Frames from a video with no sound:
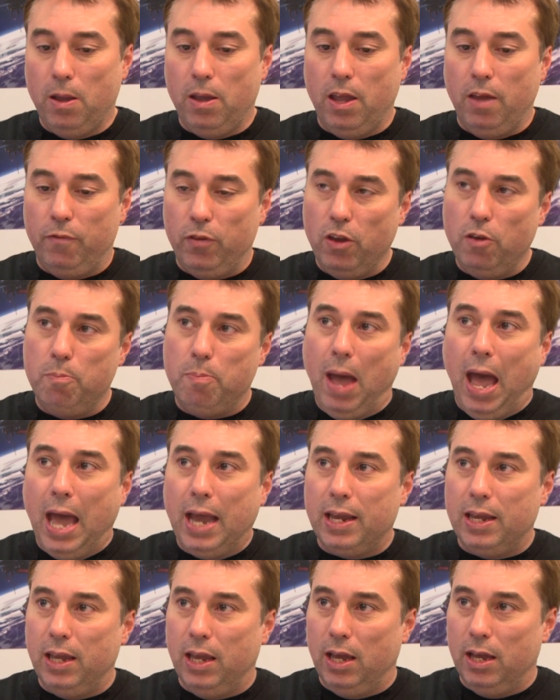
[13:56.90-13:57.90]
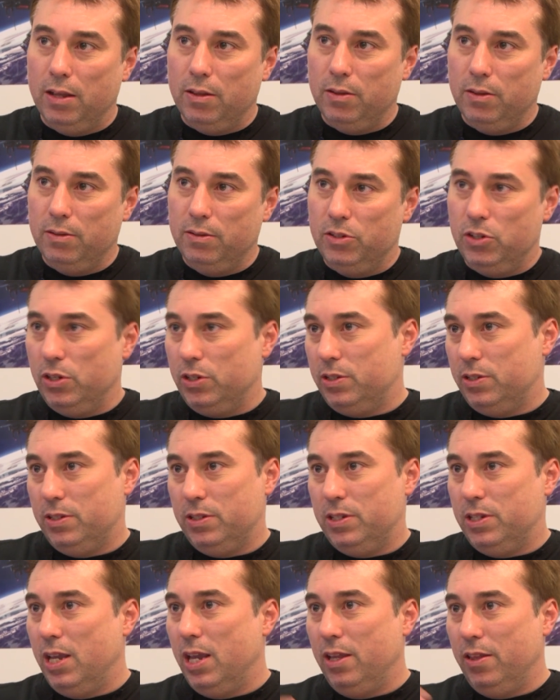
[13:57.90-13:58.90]
if you back it, just
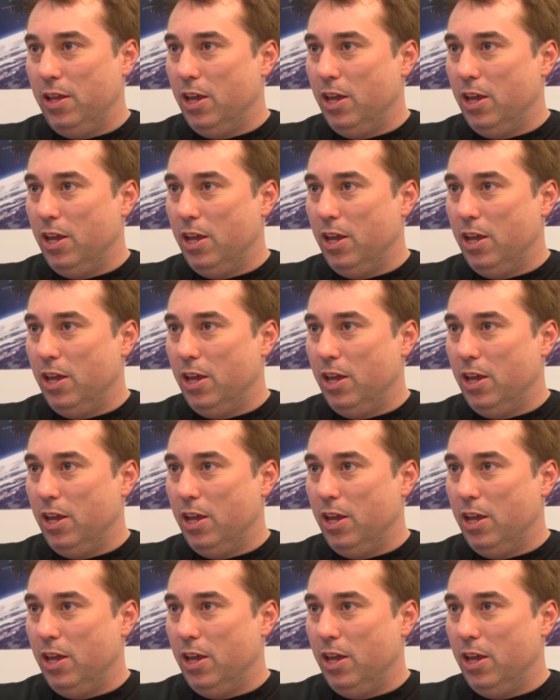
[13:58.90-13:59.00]
seeing